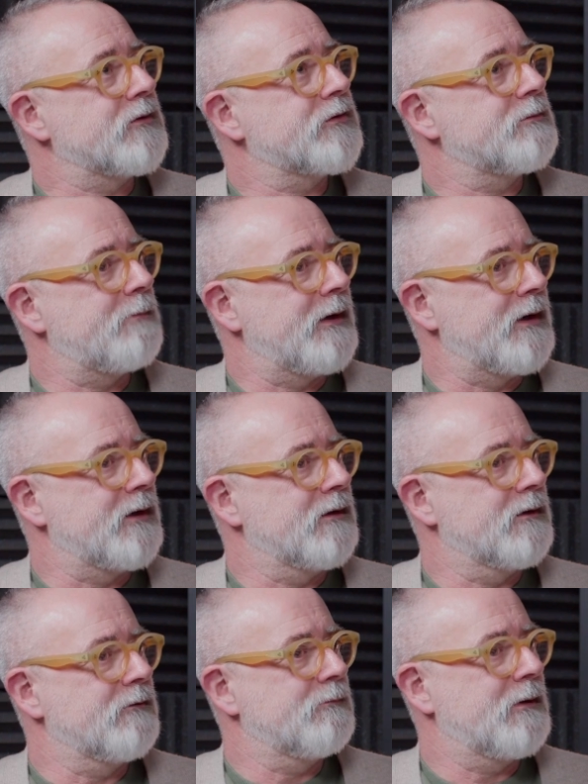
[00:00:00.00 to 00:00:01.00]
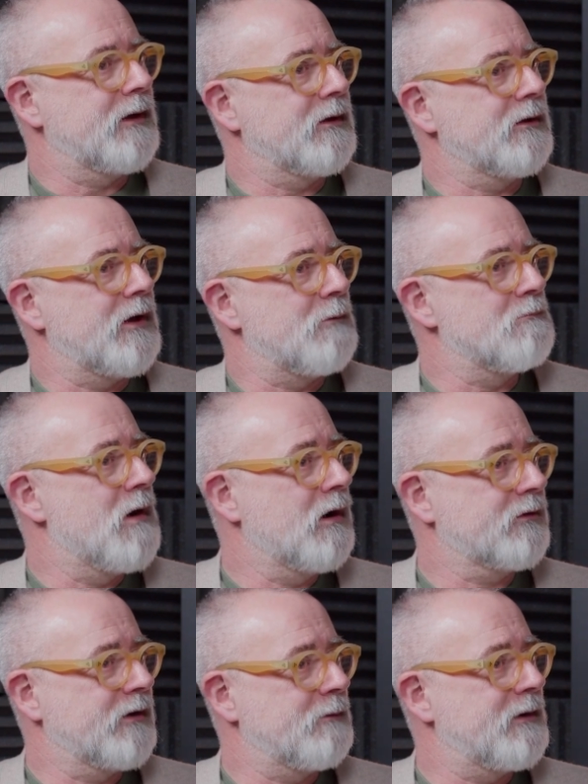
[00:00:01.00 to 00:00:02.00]
spin, of being, you know,
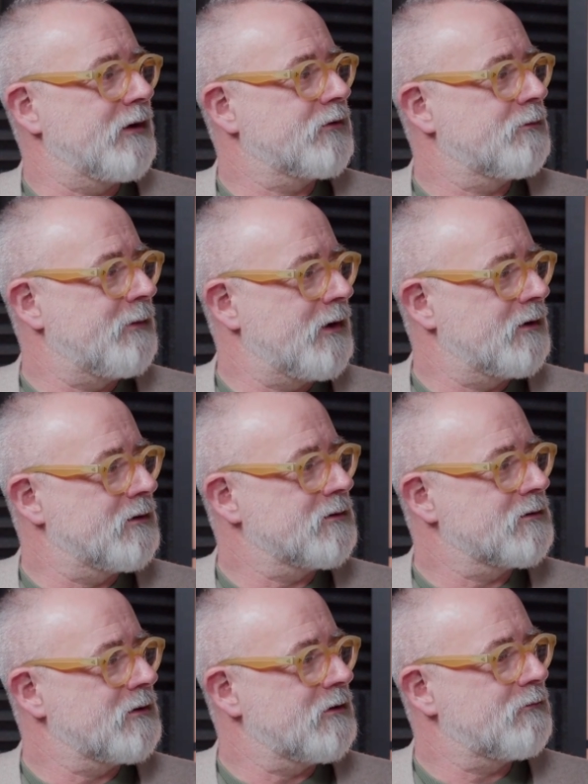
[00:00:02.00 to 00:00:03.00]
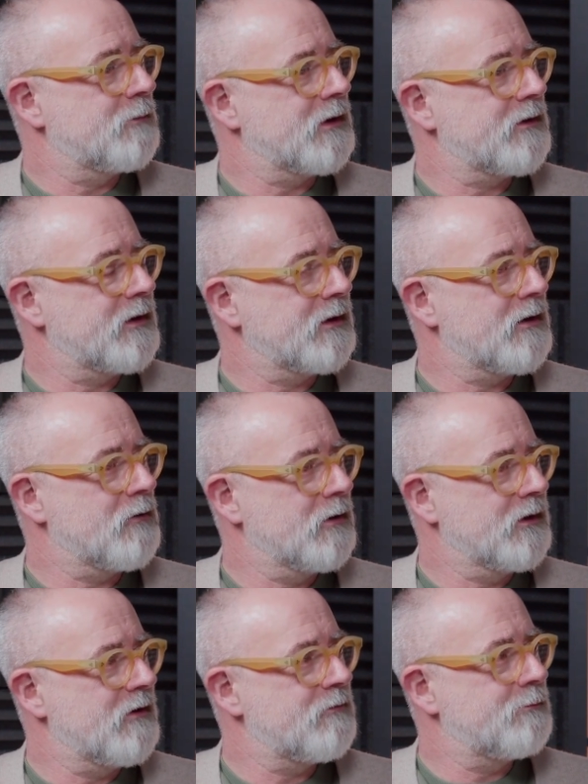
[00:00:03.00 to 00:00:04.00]
marketing being spin and stuff. But I think there are
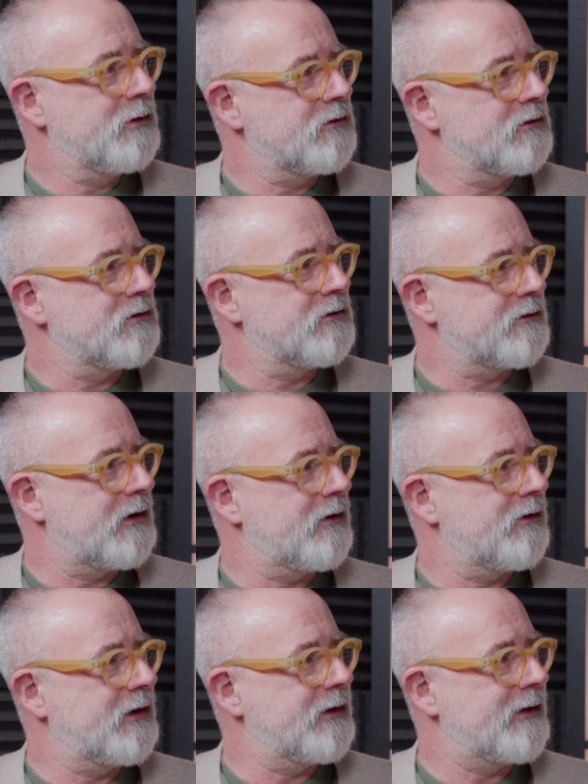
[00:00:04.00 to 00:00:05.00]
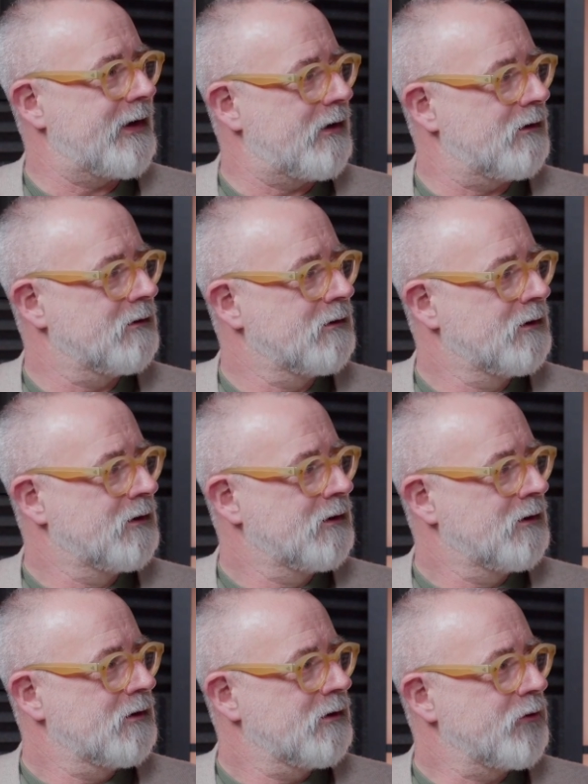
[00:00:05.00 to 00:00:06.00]
enough businesses out there now
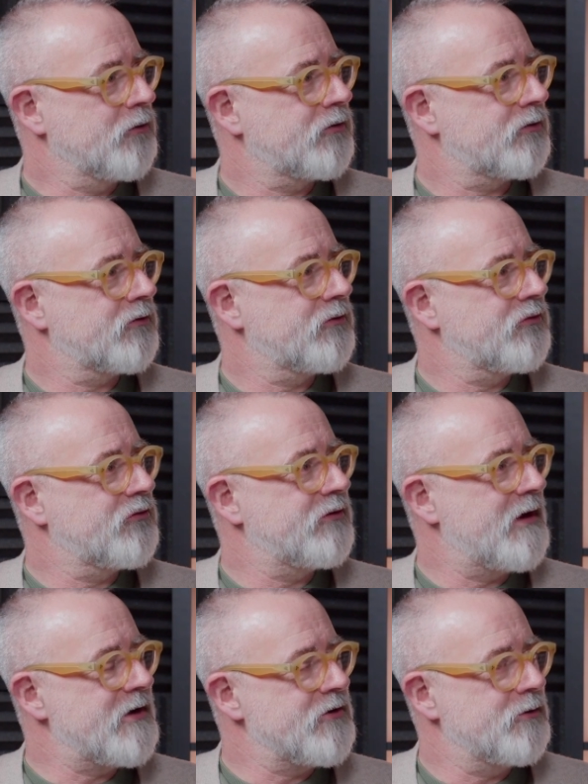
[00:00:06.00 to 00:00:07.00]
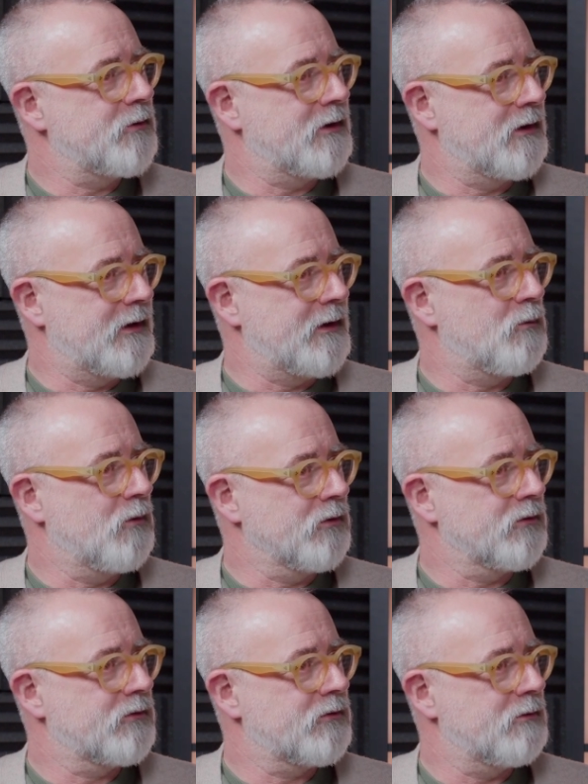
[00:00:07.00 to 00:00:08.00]
who just genuinely
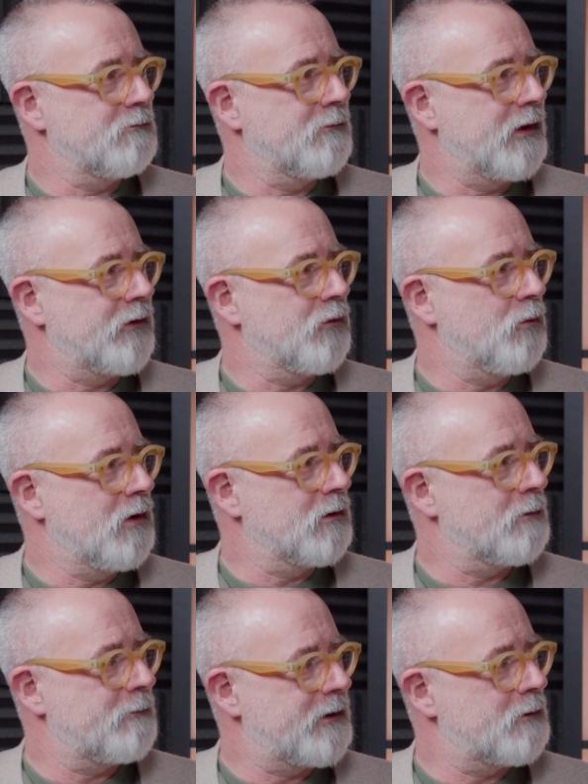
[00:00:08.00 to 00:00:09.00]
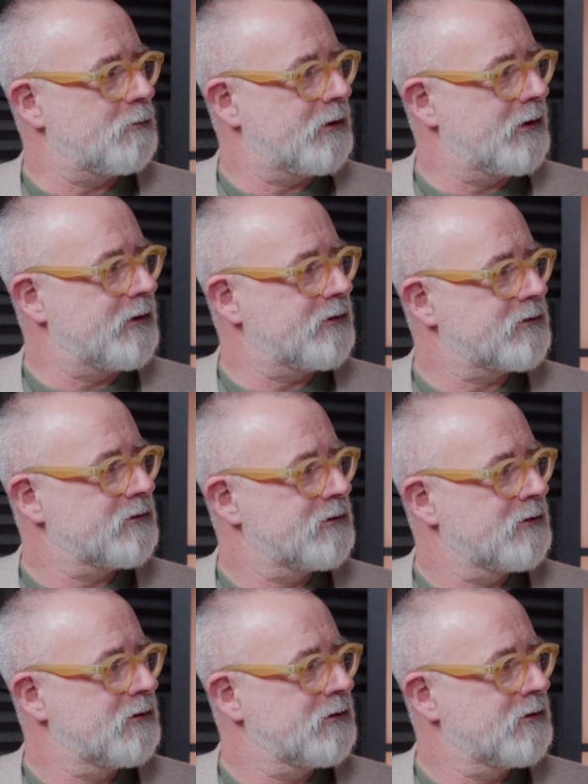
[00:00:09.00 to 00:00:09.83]
want to make the world a better place.